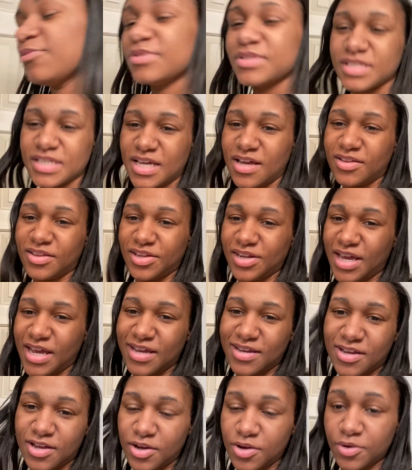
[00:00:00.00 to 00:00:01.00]
see how the
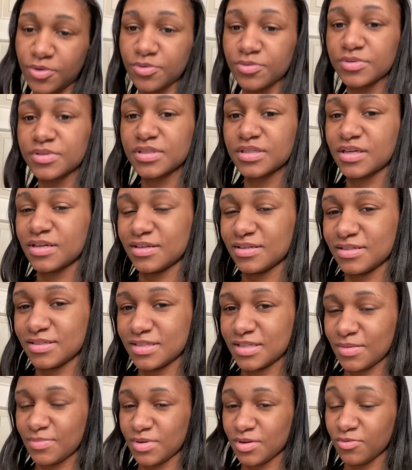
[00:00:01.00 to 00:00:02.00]
night goes,
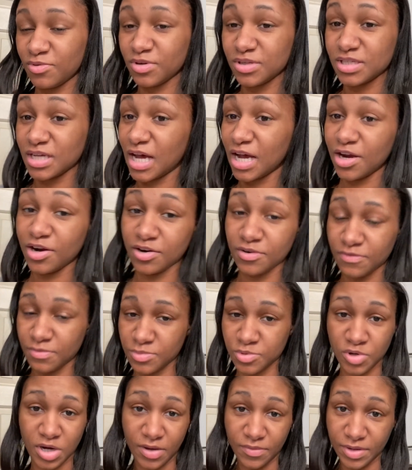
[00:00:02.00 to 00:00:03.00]
because I mean, we're tired from
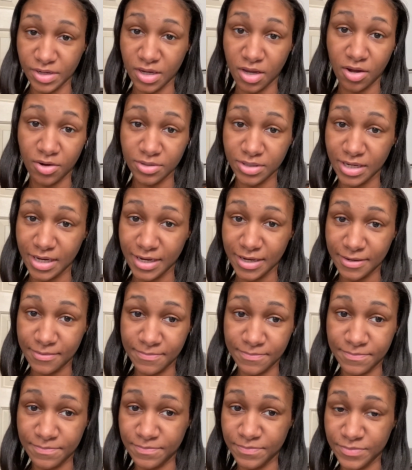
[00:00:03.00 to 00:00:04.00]
traveling all day,
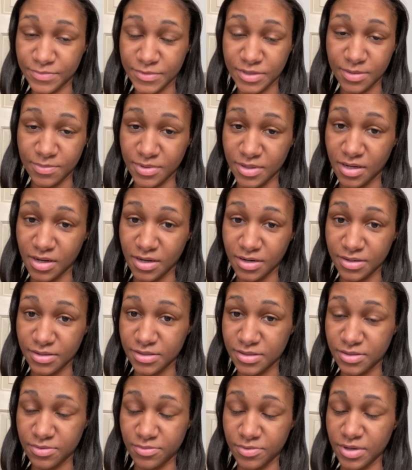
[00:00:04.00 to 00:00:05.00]
to be
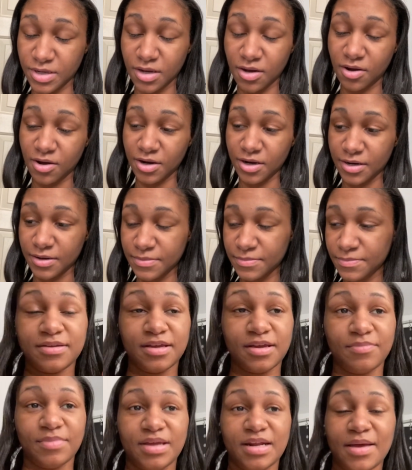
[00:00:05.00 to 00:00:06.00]
honest. We are.
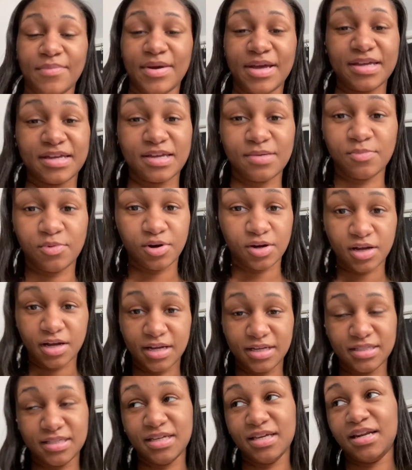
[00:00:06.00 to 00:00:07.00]
I mean, I might get more
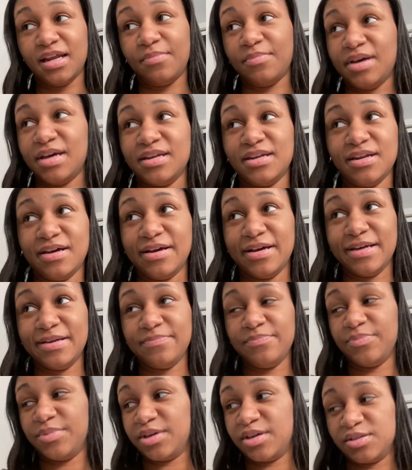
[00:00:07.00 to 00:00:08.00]
content, I might
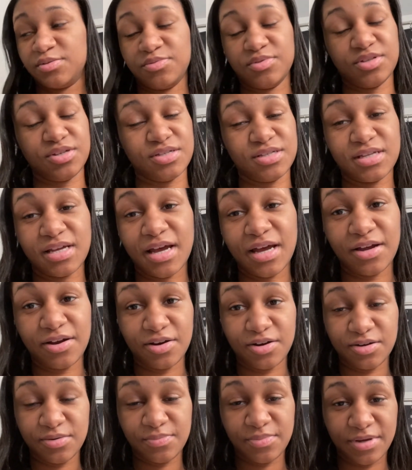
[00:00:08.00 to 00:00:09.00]
not, because we're just
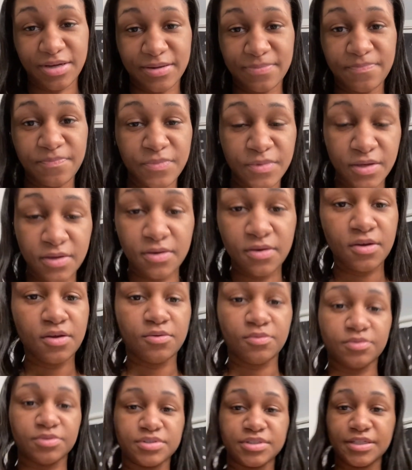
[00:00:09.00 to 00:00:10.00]
tired, but
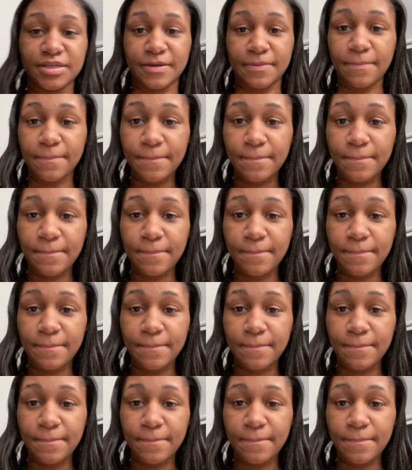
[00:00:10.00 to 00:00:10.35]
we'll see.